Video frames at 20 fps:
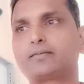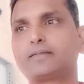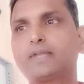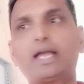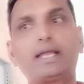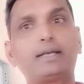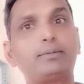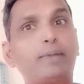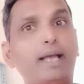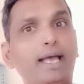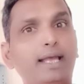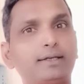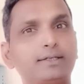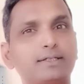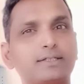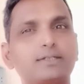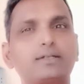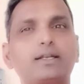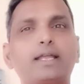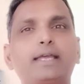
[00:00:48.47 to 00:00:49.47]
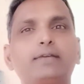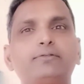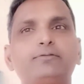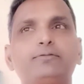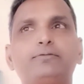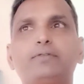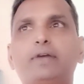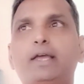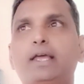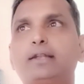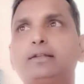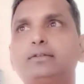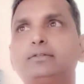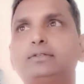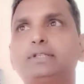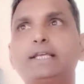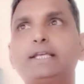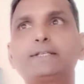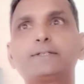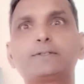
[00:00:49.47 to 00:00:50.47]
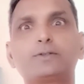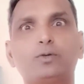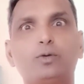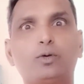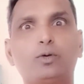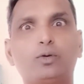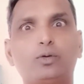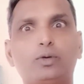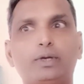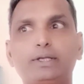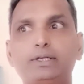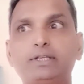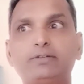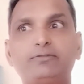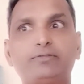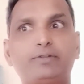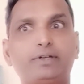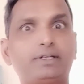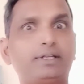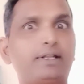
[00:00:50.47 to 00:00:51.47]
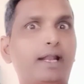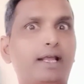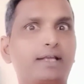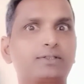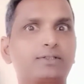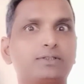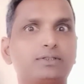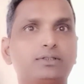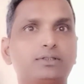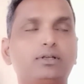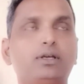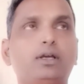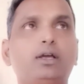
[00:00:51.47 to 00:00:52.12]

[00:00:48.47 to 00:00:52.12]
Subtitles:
and balance life when things go in different directions.